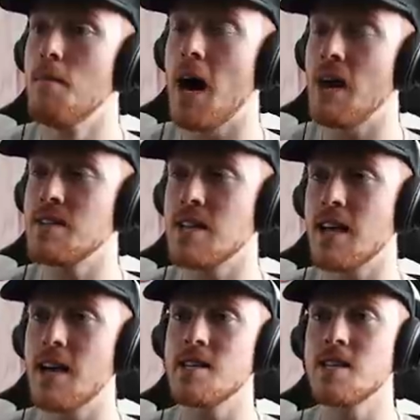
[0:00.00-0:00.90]
But having said
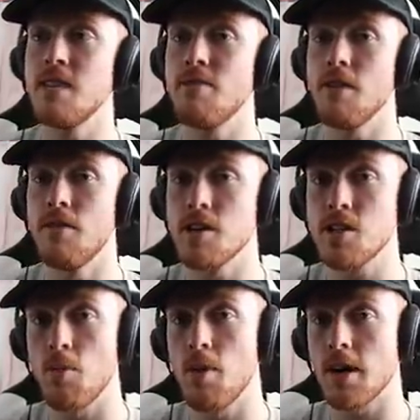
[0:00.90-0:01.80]
that, it's still a very
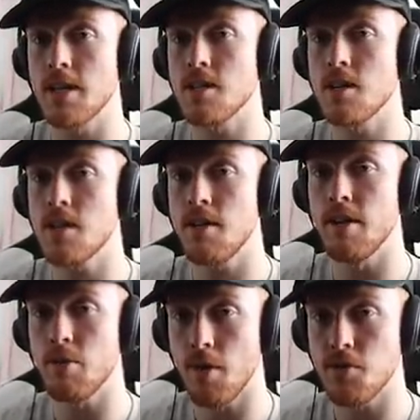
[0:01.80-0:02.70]
versatile plugin, so it's
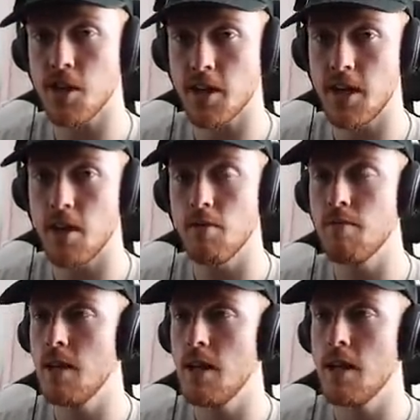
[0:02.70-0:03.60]
definitely worth checking out,
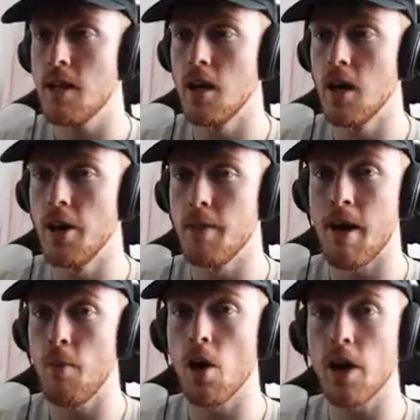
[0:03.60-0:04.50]
uh, no
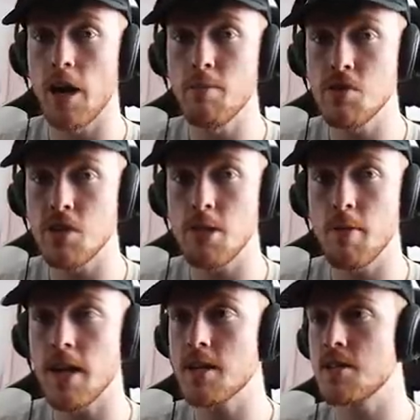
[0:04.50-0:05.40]
matter what kind of music you
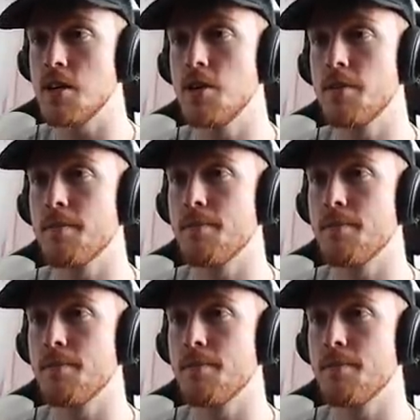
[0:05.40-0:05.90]
make. So,